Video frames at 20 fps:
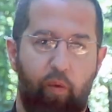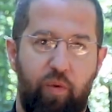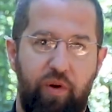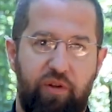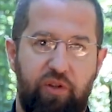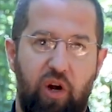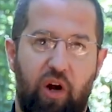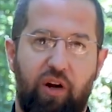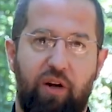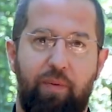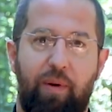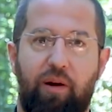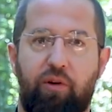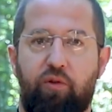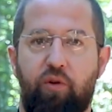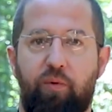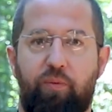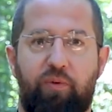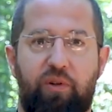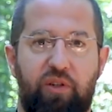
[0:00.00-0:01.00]
we talked about
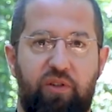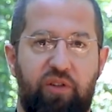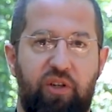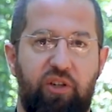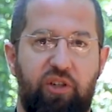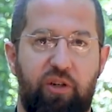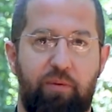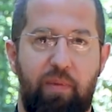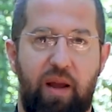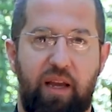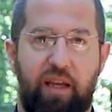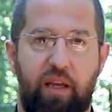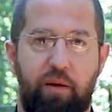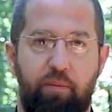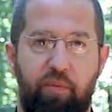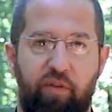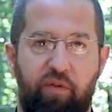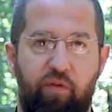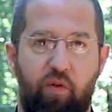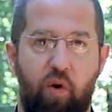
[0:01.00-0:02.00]
group decision making
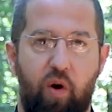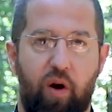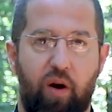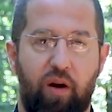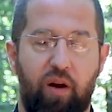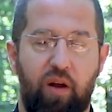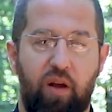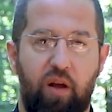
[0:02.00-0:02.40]
before,